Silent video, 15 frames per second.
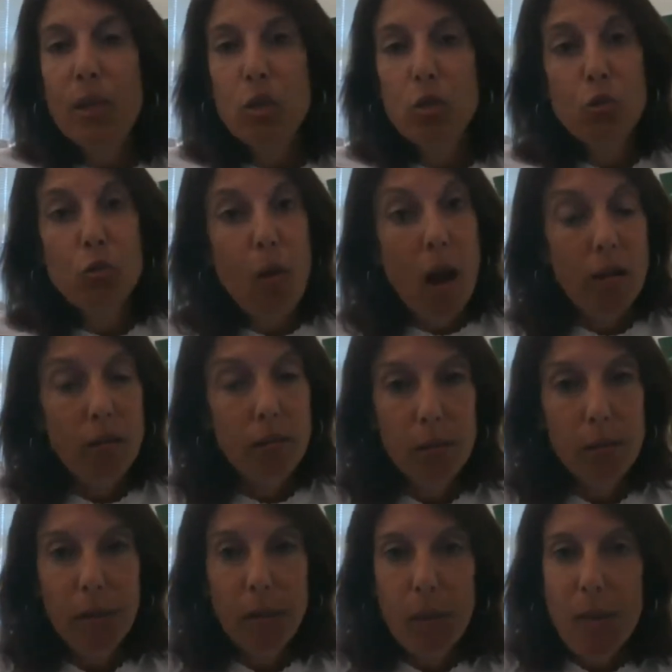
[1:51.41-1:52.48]
We
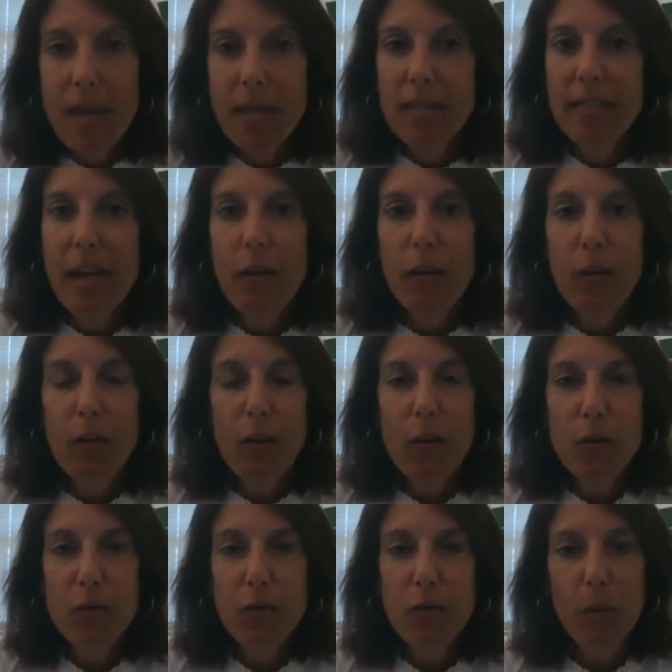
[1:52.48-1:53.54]
strongly recommend
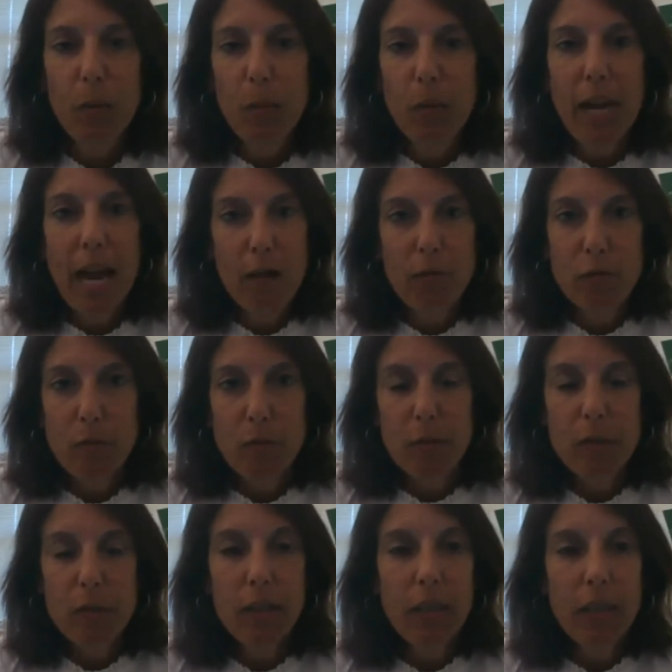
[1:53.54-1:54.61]
calculators for
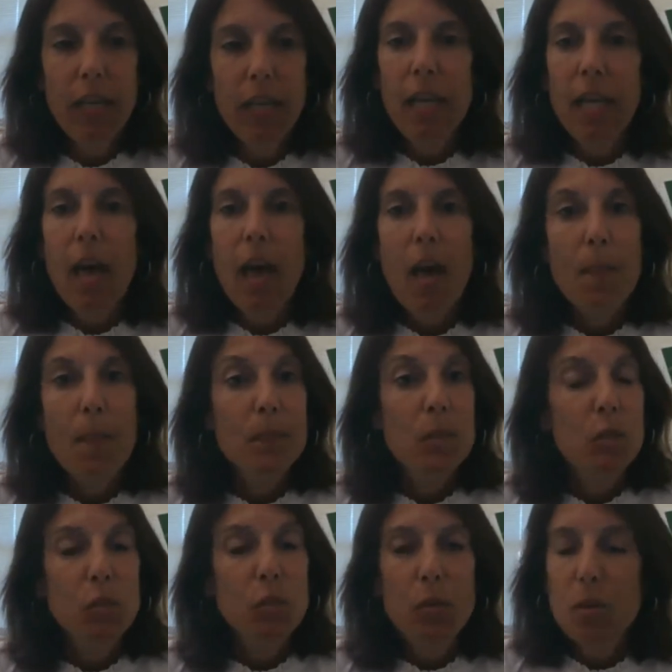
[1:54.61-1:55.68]
pre-algebra.
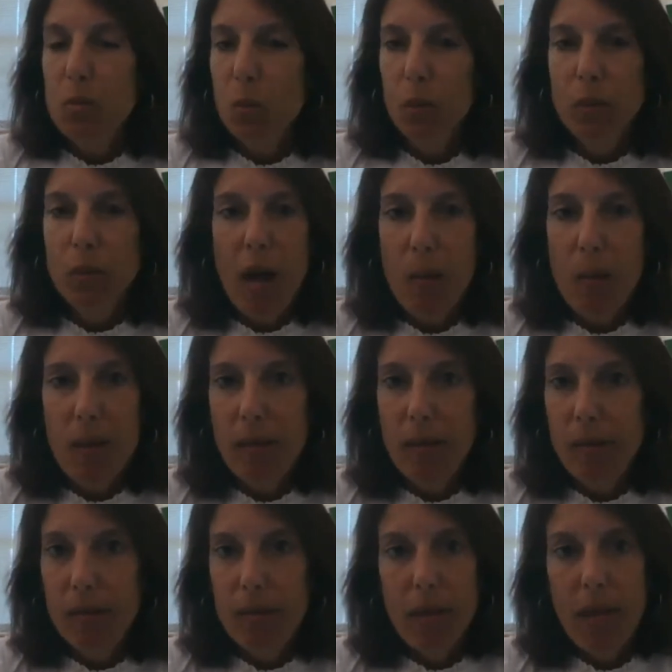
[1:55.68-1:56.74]
Students will not
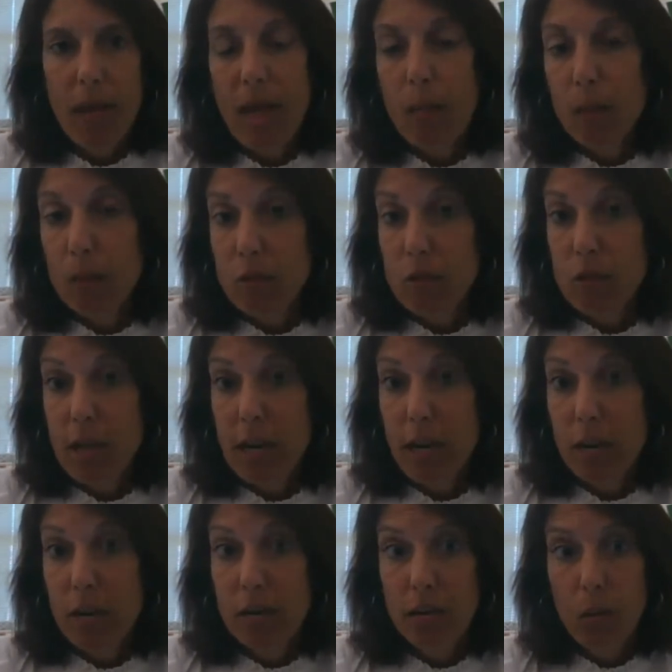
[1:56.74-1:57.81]
be able to
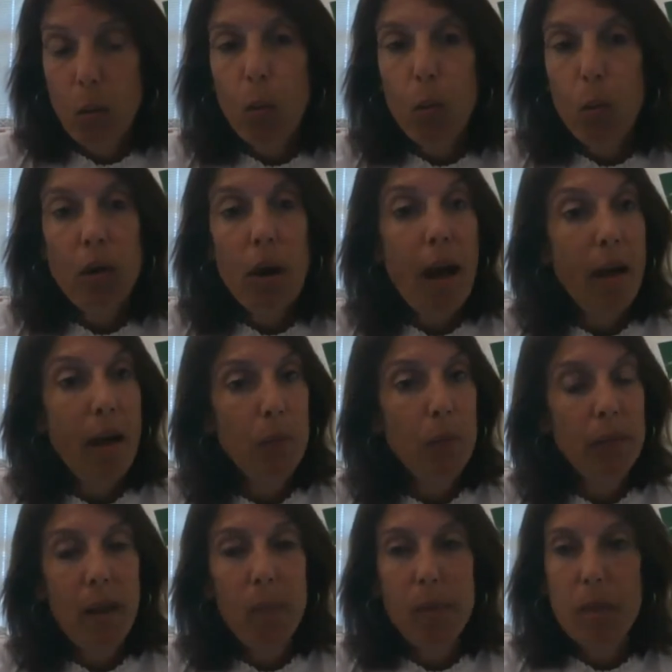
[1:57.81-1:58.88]
share, or I
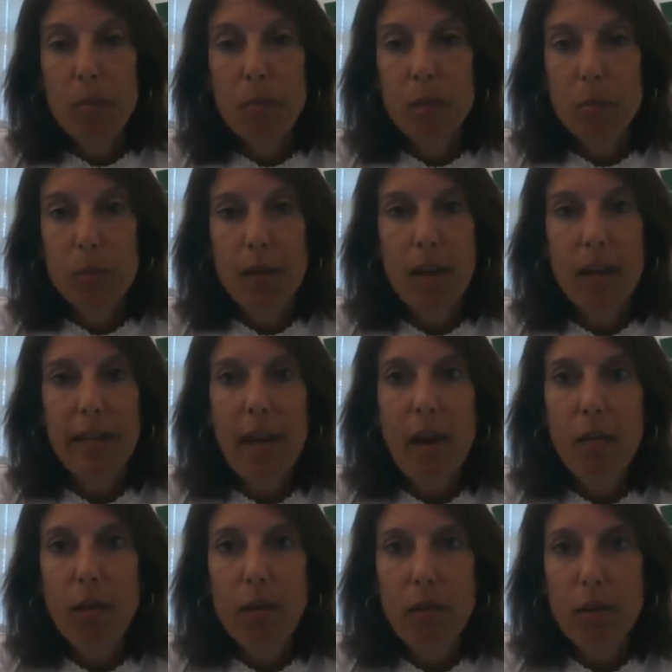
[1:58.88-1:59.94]
will not be able to provide
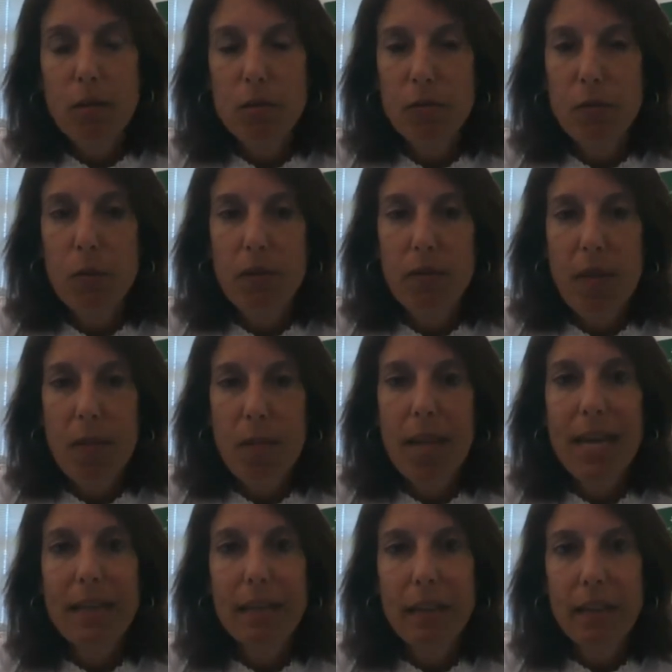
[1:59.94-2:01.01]
calculators for
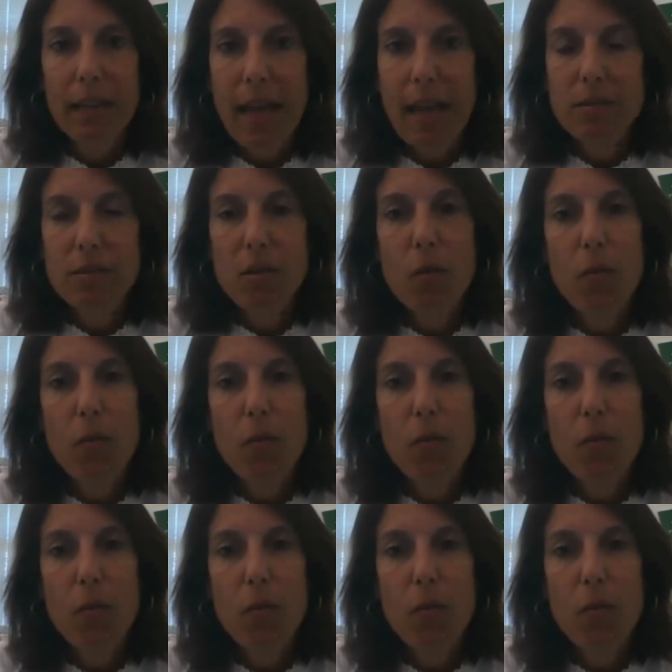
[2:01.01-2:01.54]
them in class.